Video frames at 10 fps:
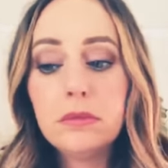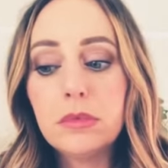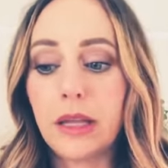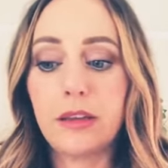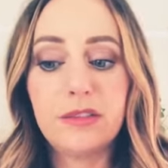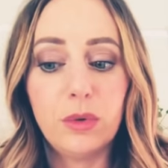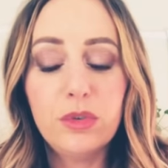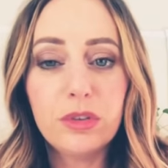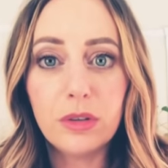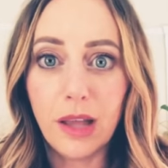like a
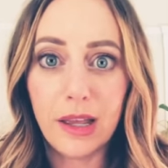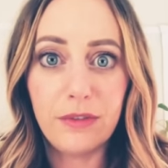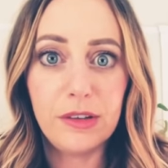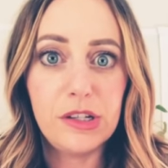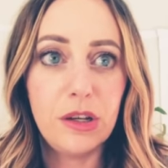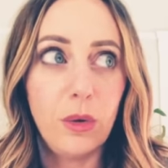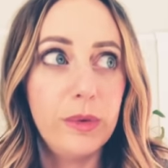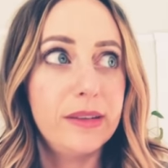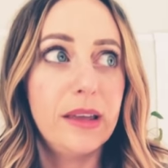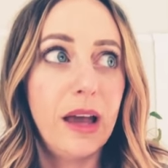social life and she
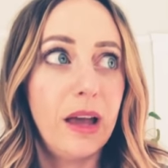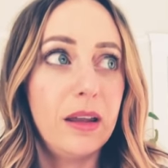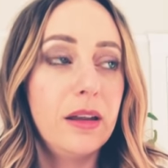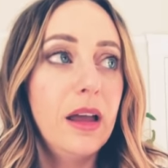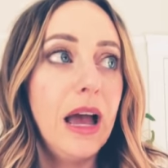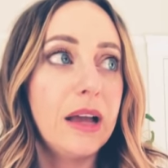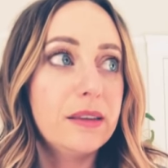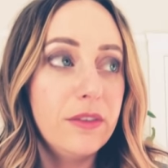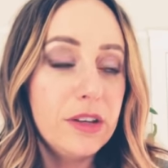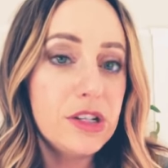always had
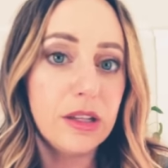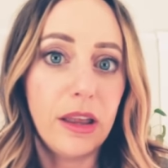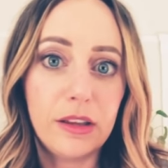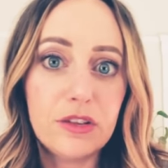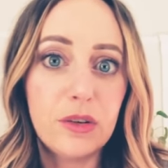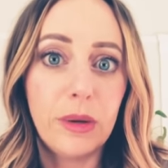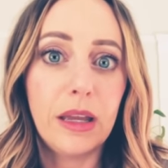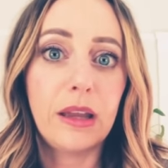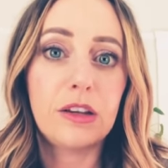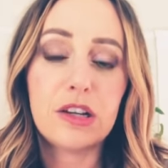activities she liked
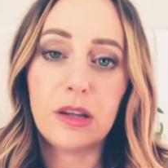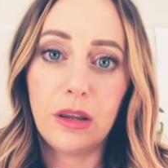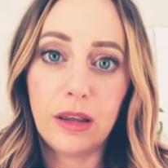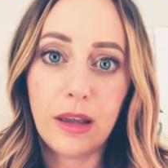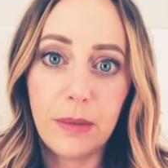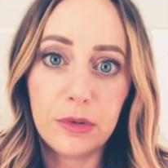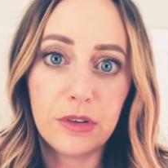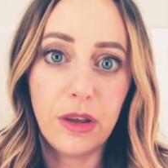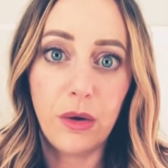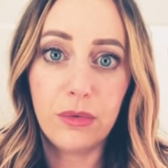doing and she kept
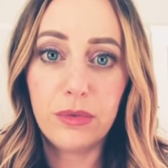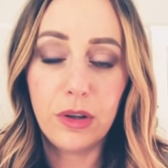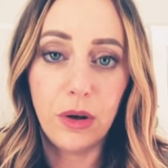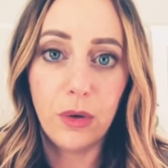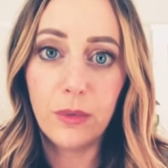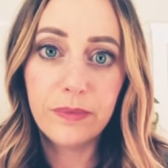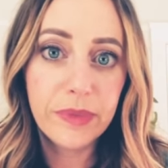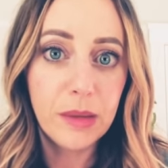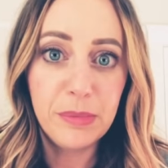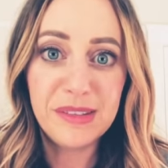herself you know
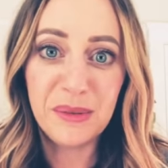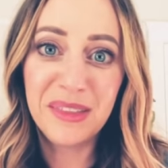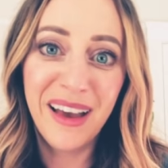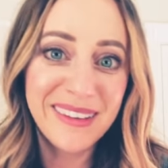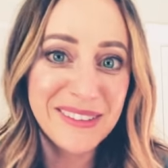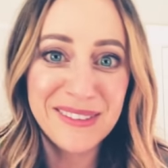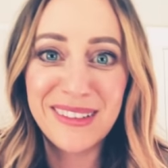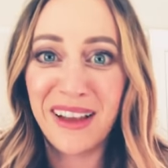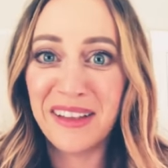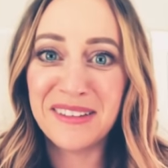busy with
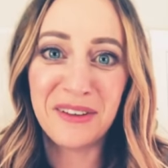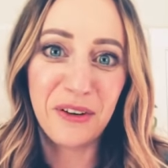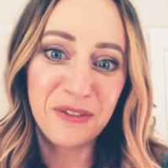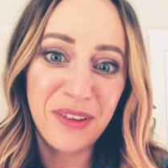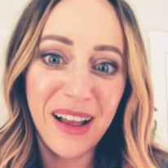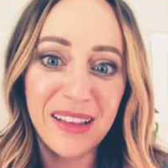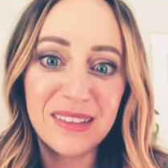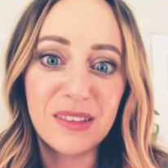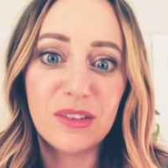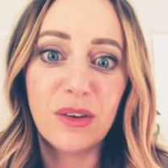exercise and her
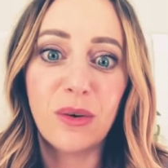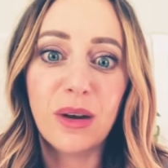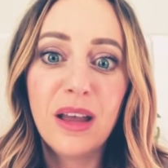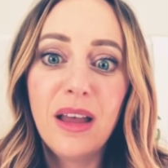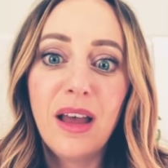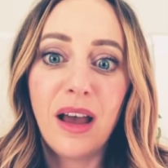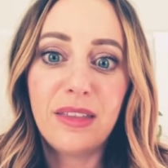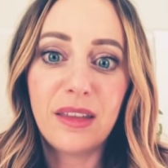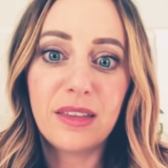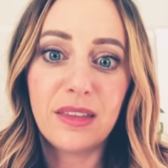friends and so i
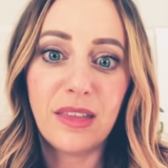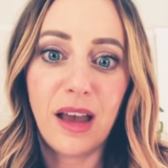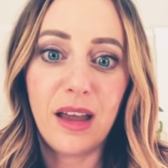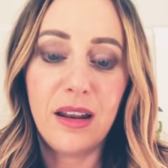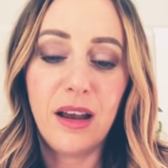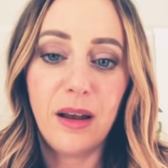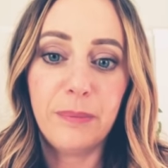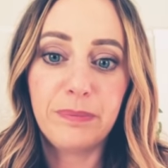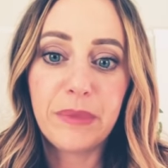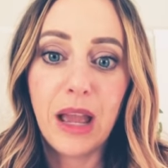think that that
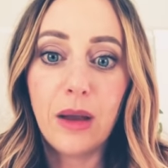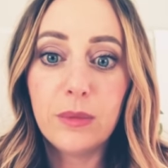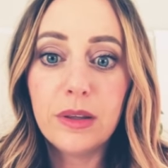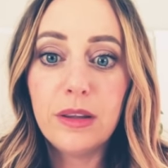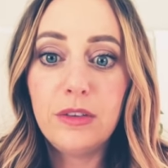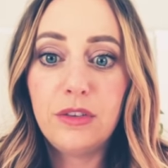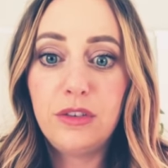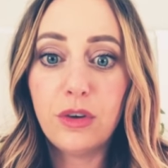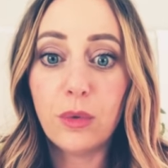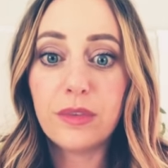um, i really
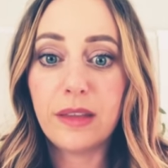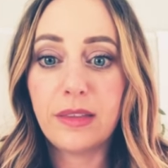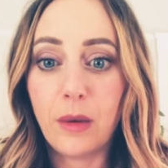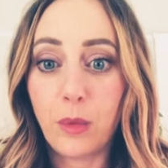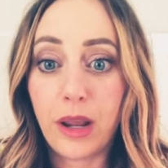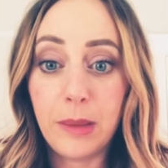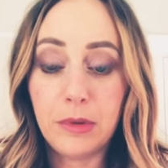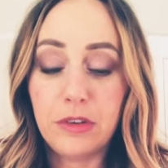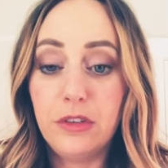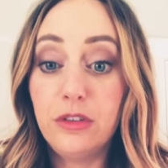don't think that we're able
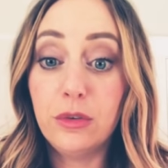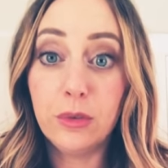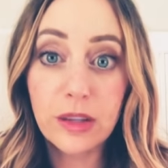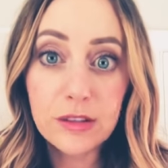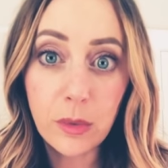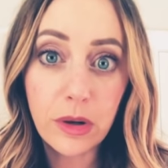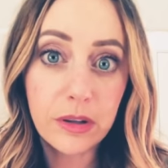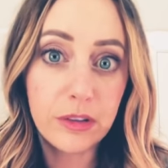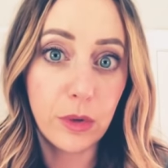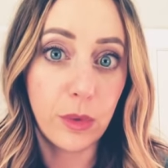to do this work
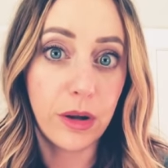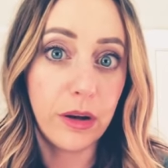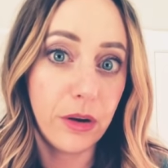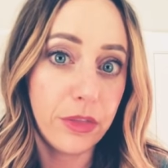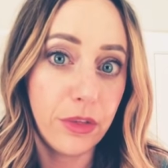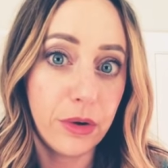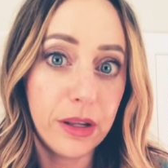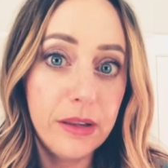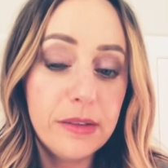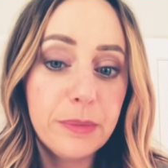until we're in our
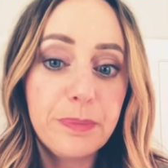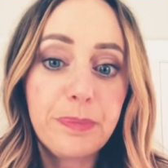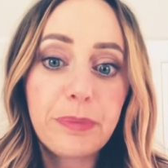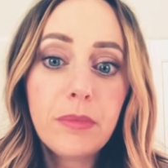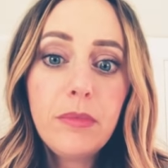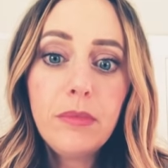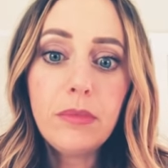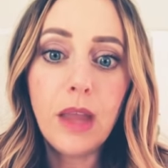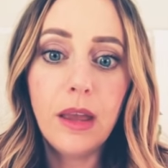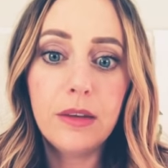30s
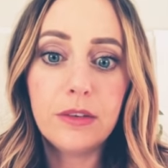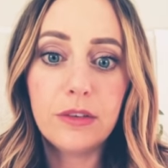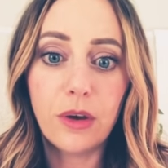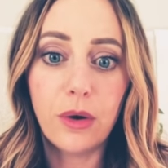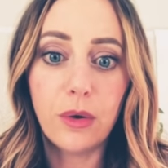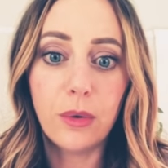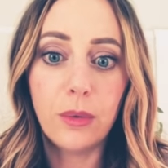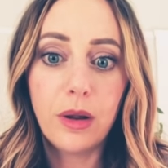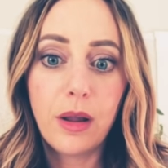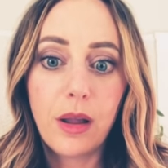and
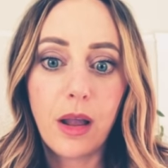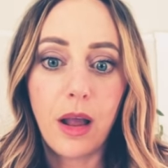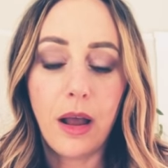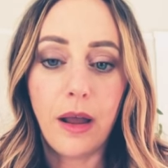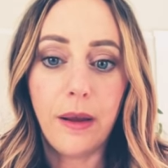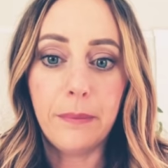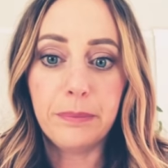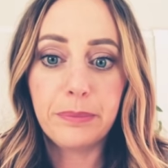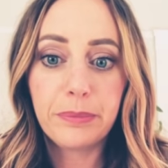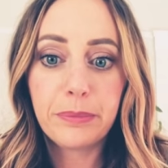so
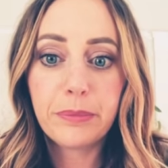um,